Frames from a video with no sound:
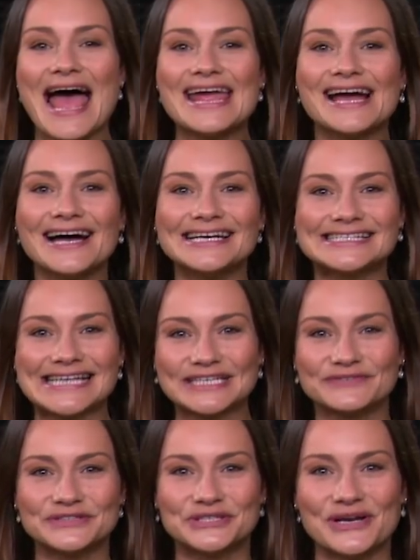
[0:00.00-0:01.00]
Hey guys,
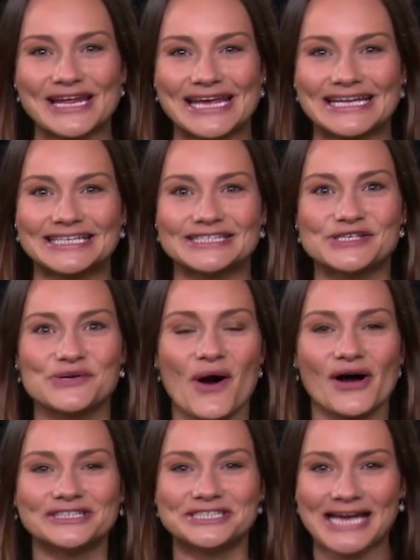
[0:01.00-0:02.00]
thanks for tuning in
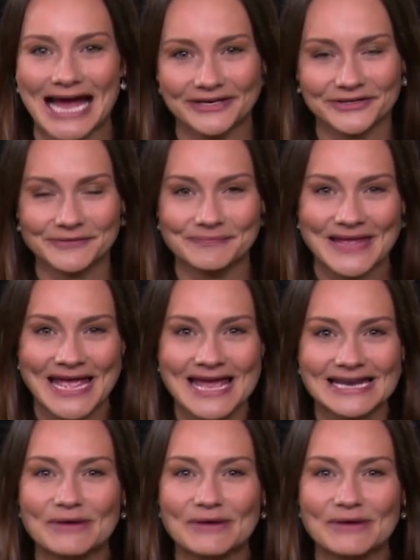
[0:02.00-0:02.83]
to our channel.